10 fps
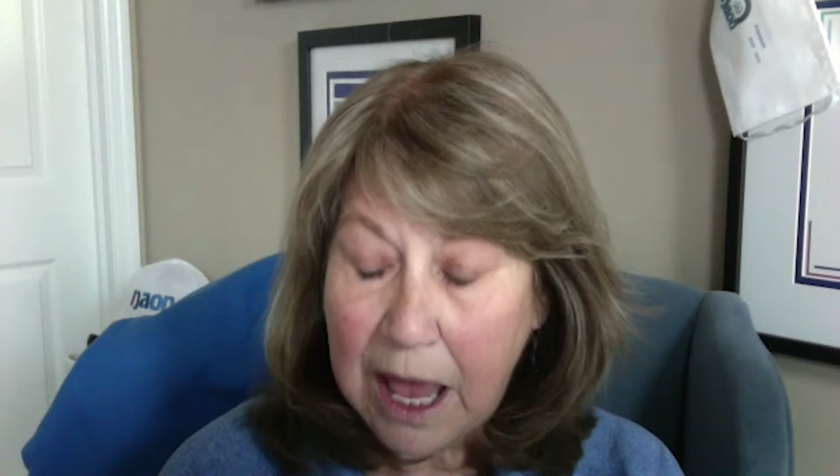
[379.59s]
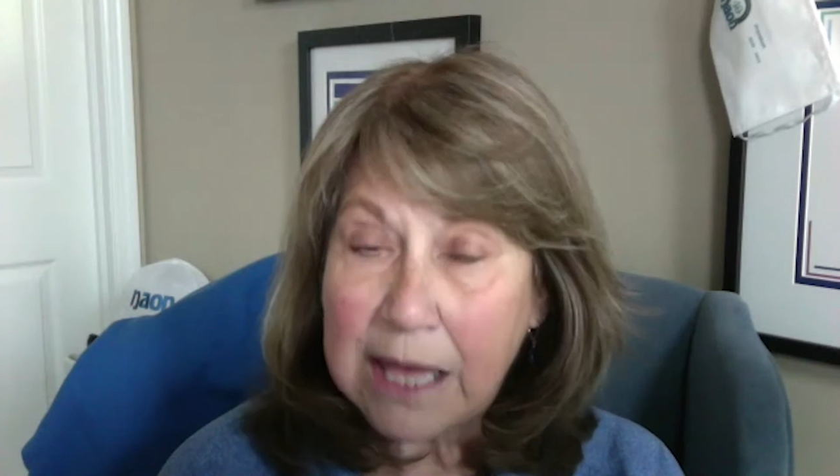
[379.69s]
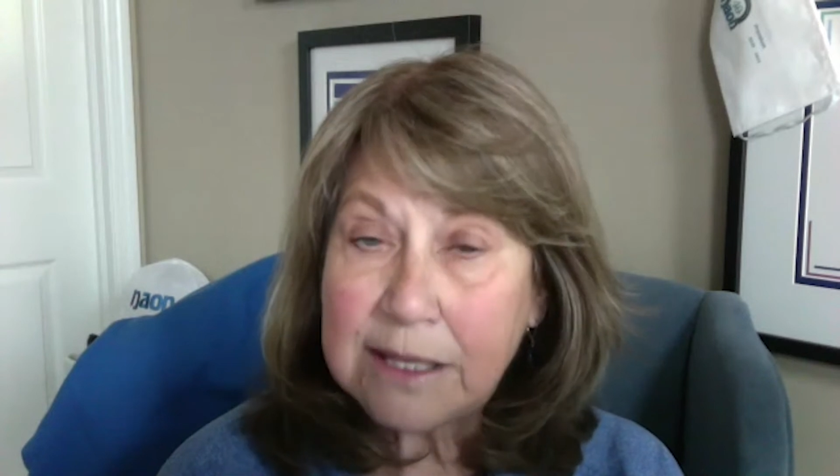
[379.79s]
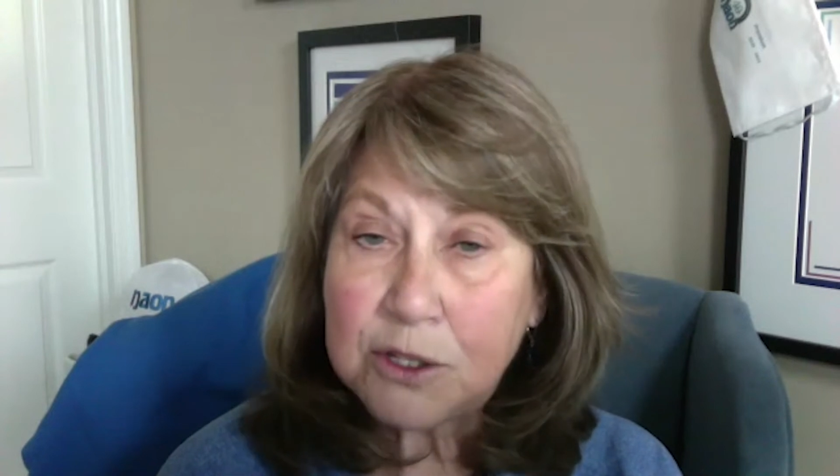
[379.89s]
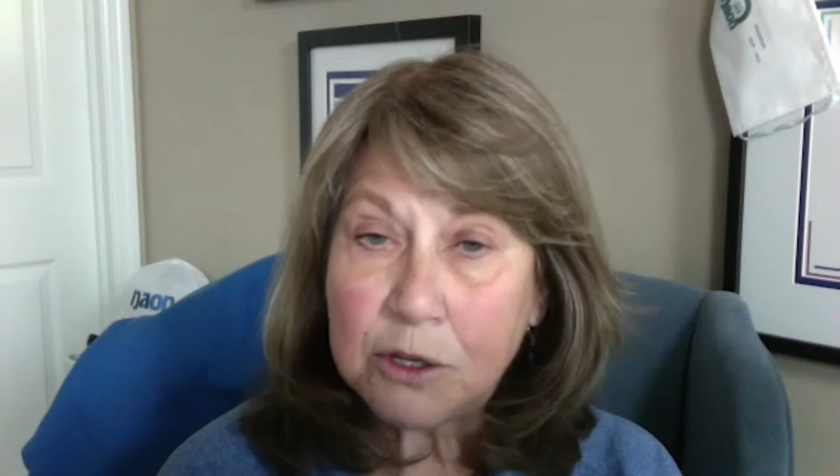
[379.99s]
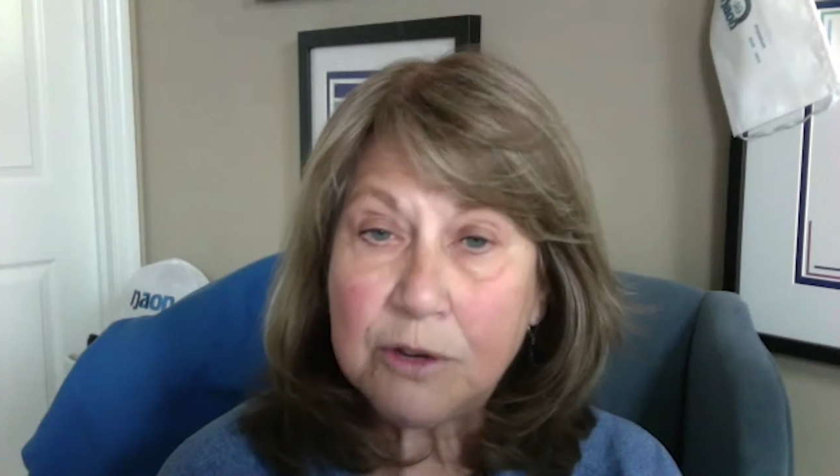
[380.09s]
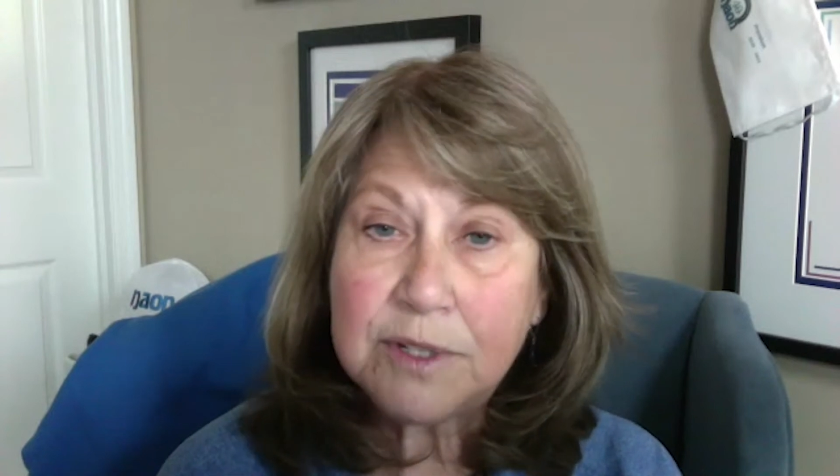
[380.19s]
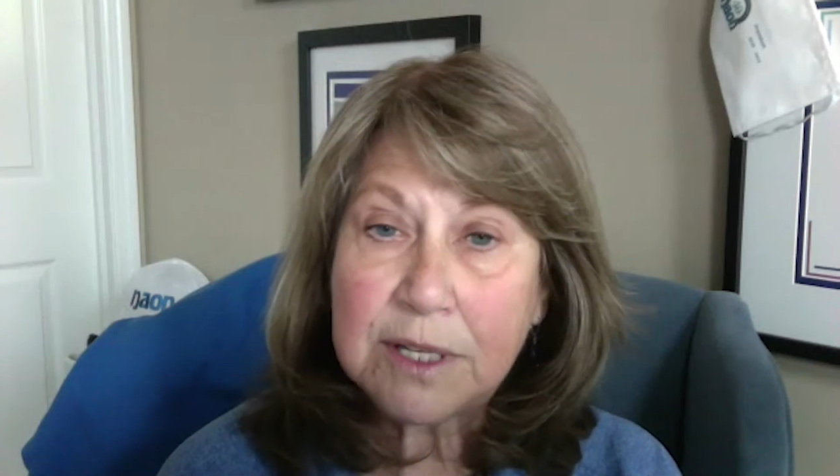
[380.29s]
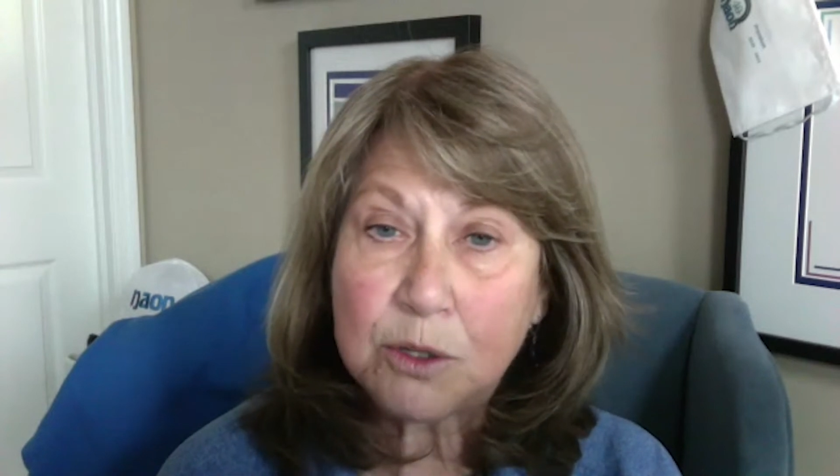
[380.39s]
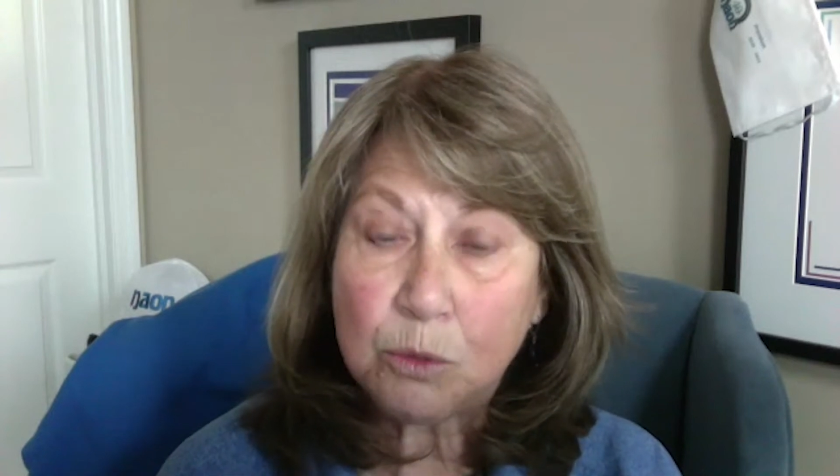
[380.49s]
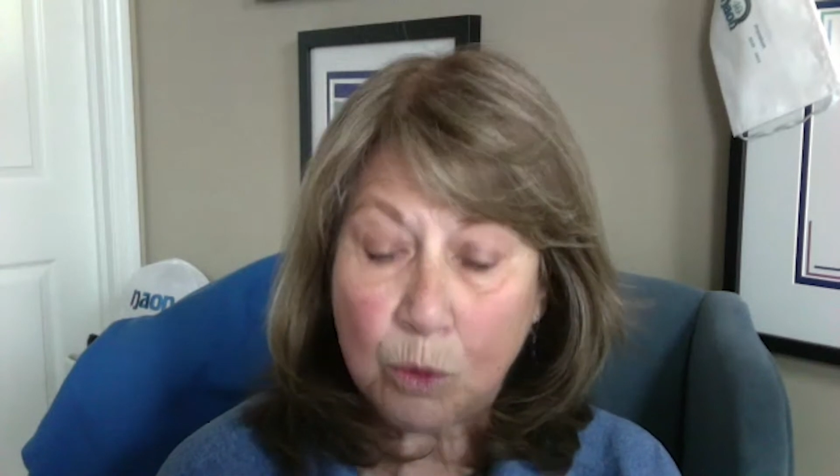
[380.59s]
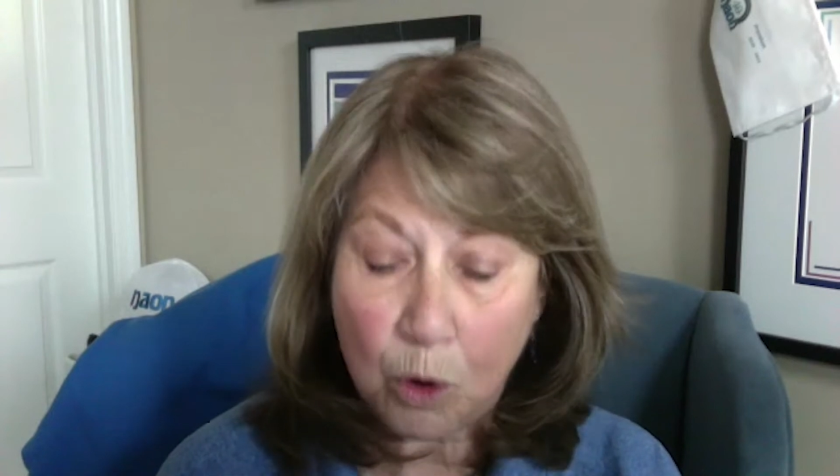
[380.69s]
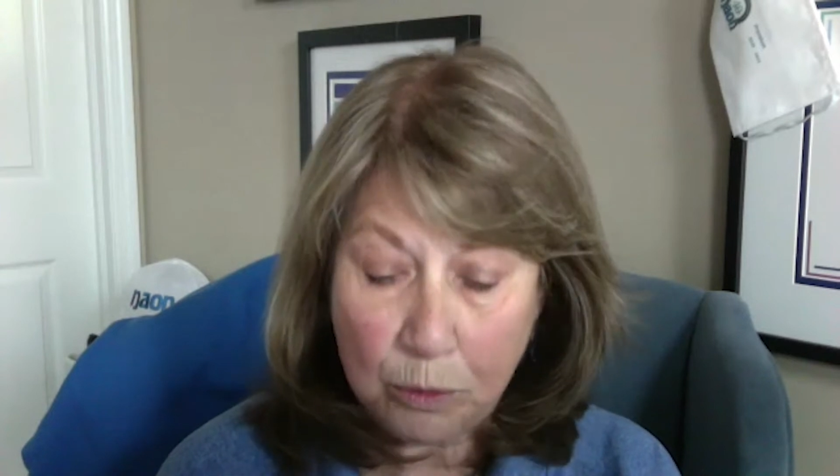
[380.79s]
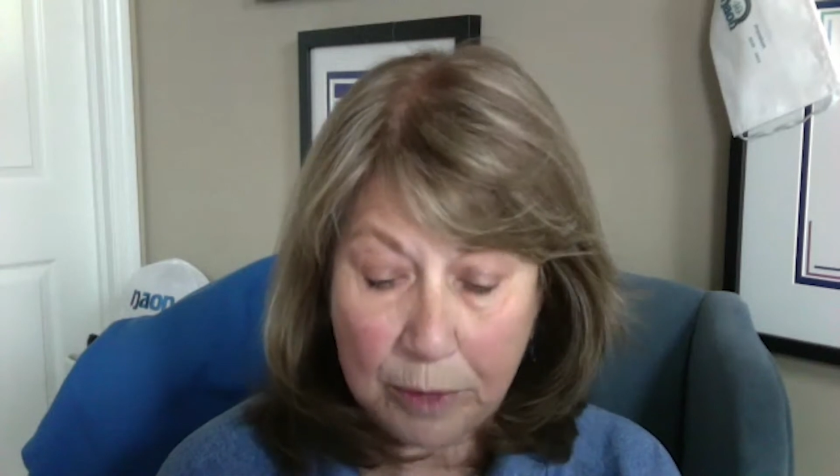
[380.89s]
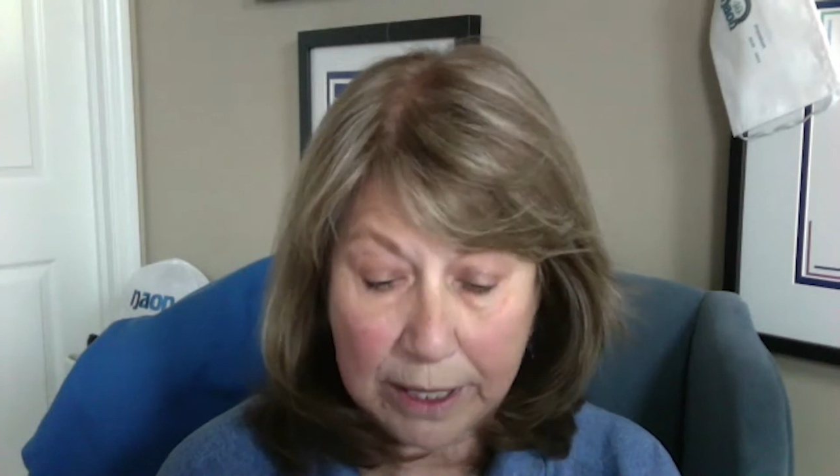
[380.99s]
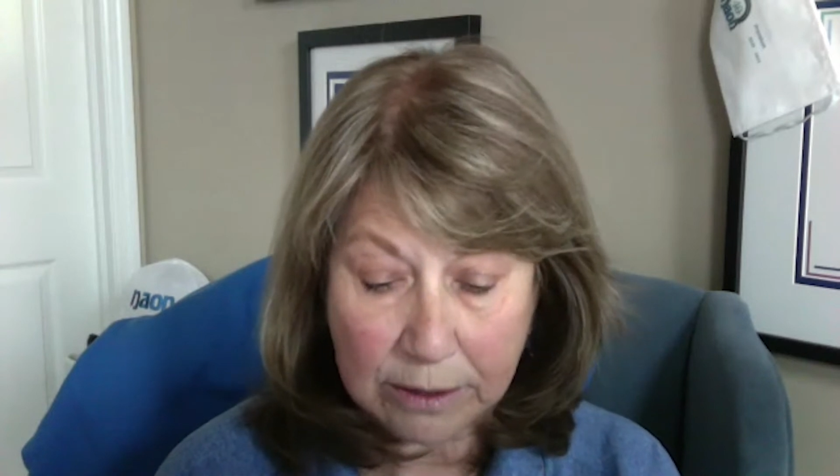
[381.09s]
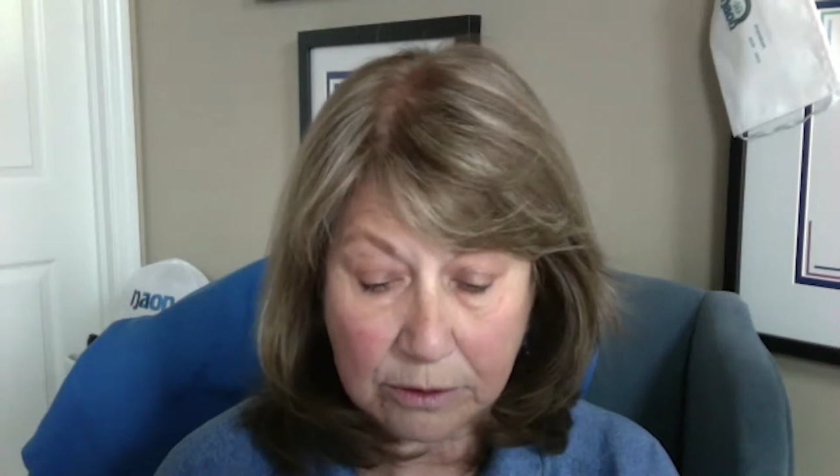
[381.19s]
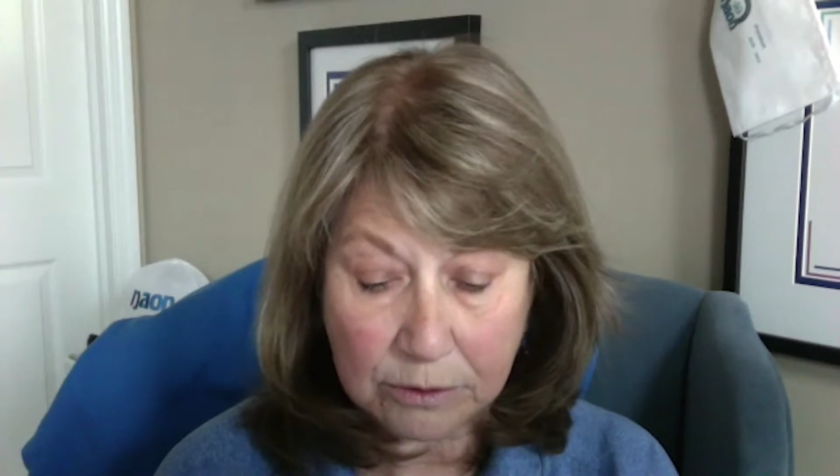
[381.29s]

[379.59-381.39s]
and serves as a role model